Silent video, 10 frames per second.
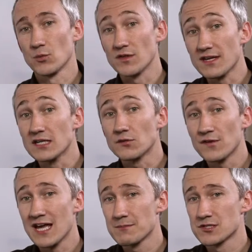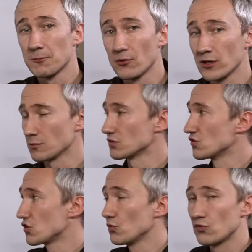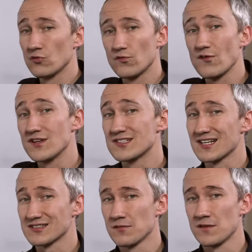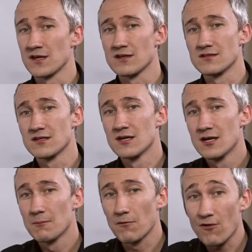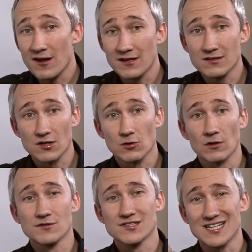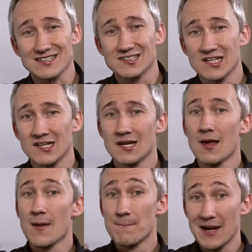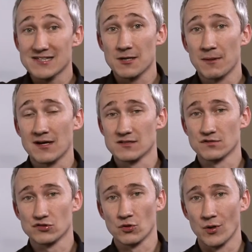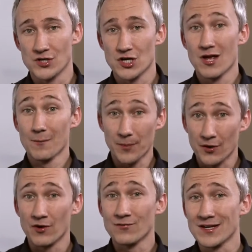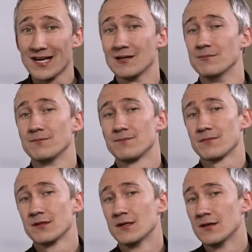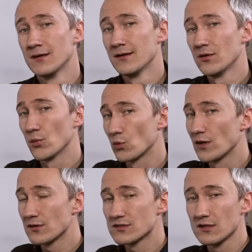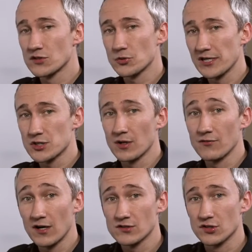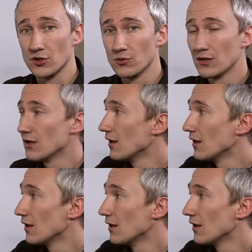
with each VM supporting up to 256 of these, providing a total of 16 petabytes of storage per VM. With Windows Server 2012 R2,